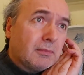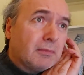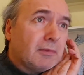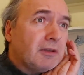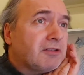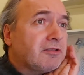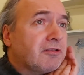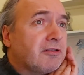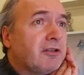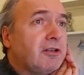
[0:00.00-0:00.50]

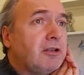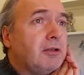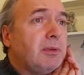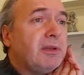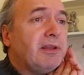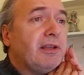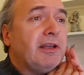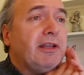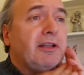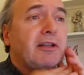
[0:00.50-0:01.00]
Still
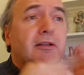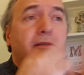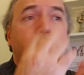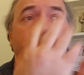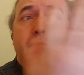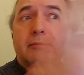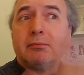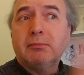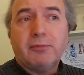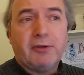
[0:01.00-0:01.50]
within,
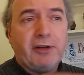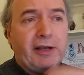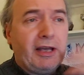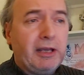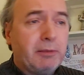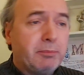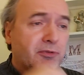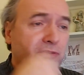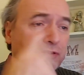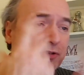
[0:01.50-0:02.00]

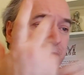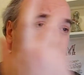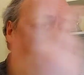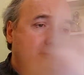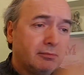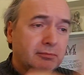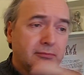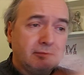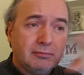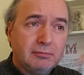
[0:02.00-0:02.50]
perhaps,
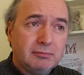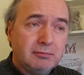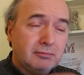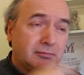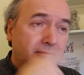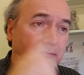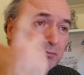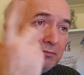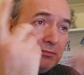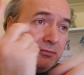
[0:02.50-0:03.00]

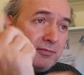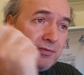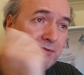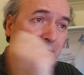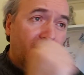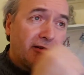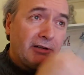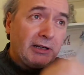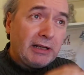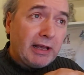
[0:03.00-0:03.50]

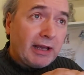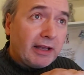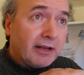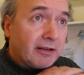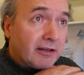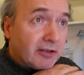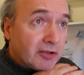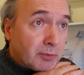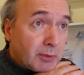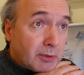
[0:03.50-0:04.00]
Fairyland,
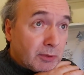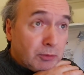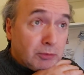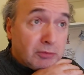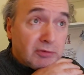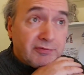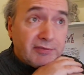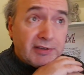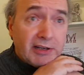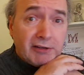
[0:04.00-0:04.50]
this one called
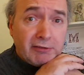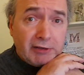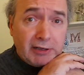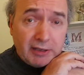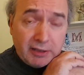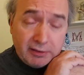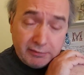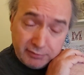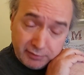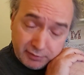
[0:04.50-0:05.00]
Faerie
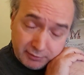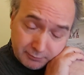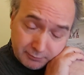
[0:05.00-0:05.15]
Love.